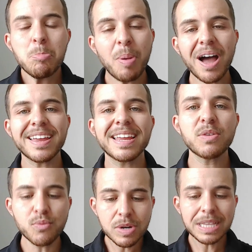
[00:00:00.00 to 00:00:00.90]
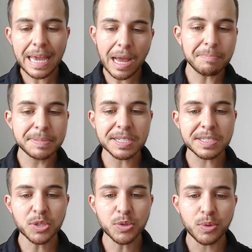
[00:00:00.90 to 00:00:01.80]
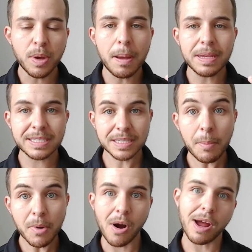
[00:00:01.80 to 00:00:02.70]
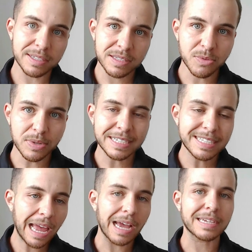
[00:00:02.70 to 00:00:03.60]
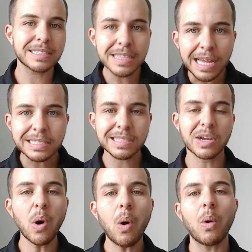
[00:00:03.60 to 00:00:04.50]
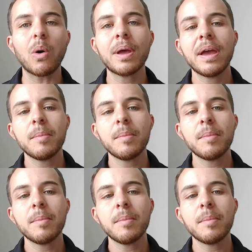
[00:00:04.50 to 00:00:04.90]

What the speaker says: but it really helps us to summarize the written text. That's the goal.